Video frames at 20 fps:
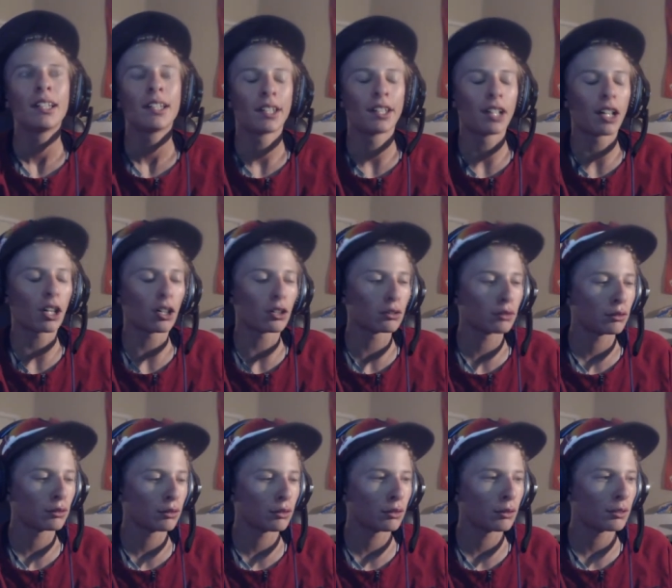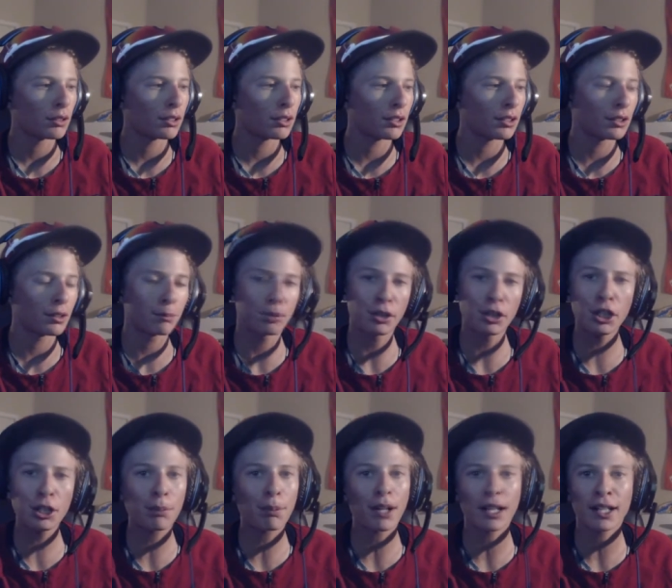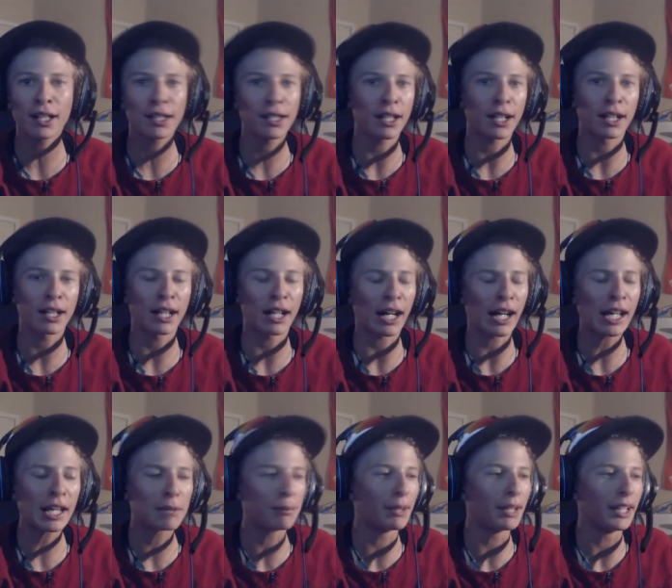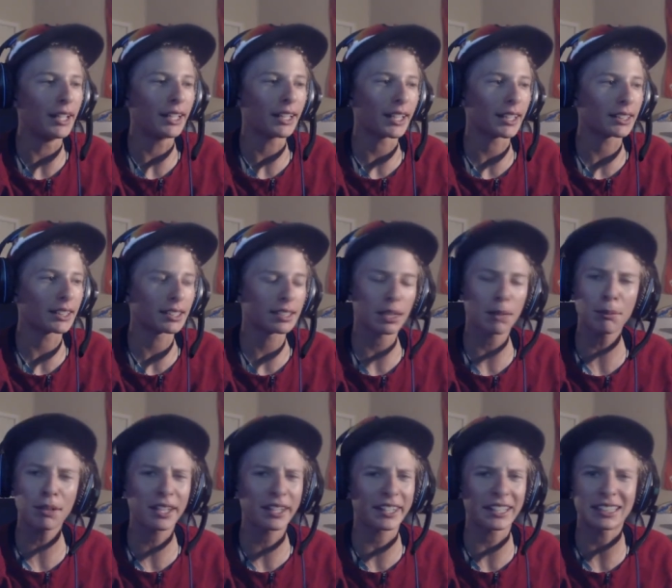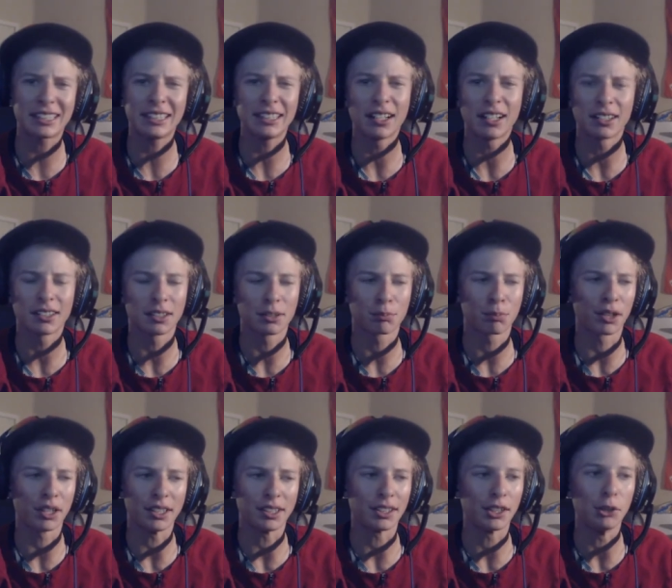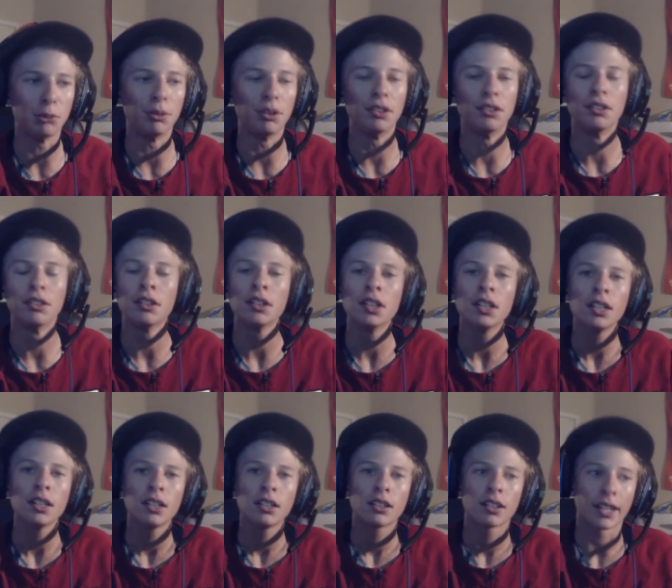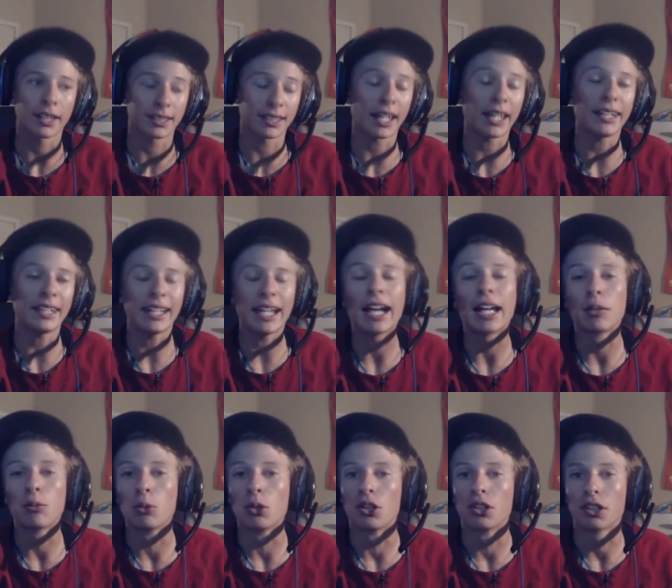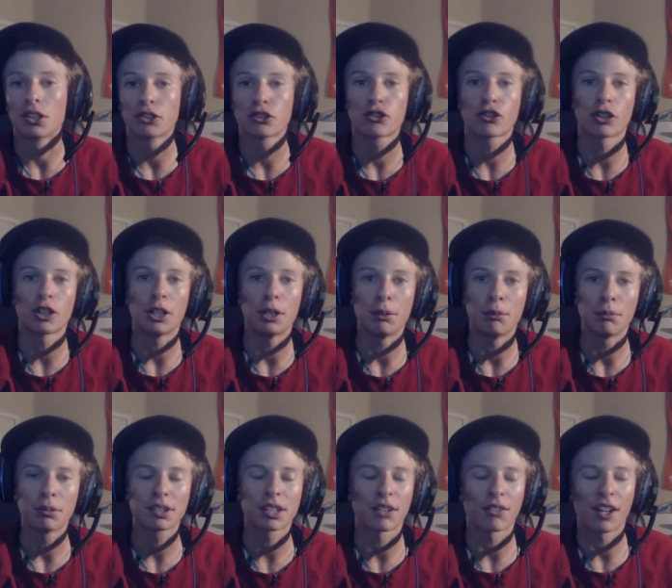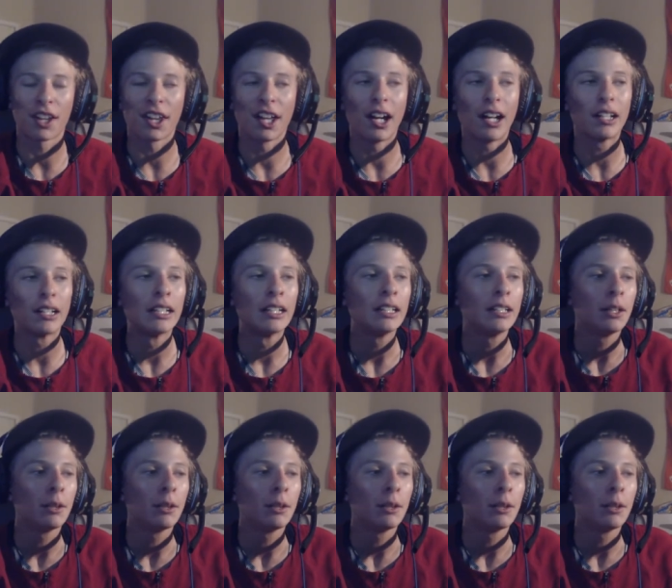You know, PewDiePie, I, I admit, like the some of the things he does is pretty stupid, like saying the N word on stream, stuff like that.